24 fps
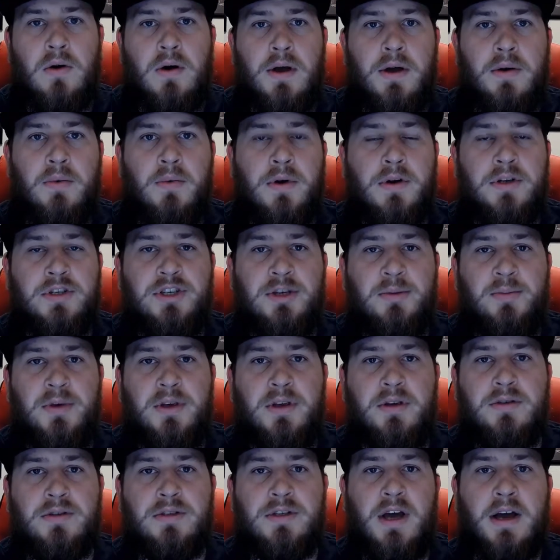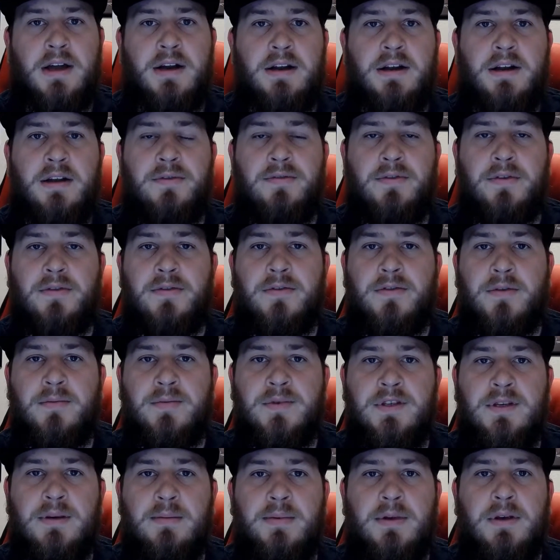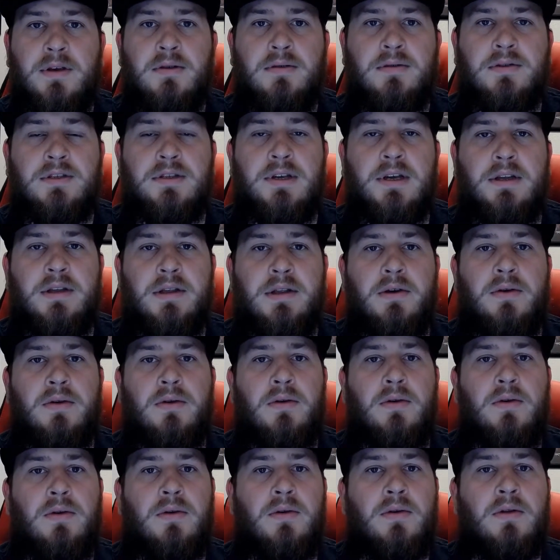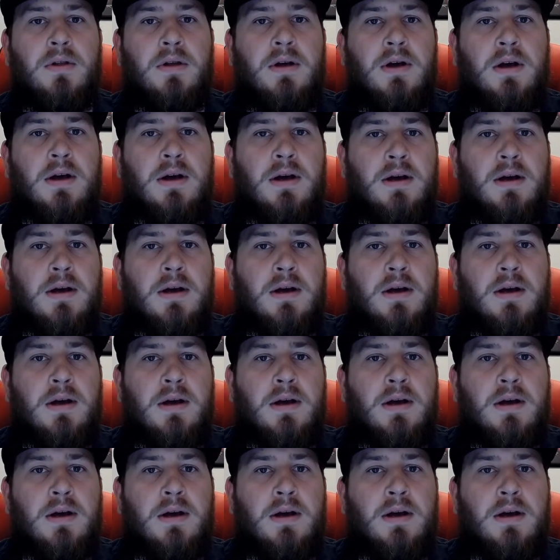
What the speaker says: where GPUs kind of differ from CPUs in the whole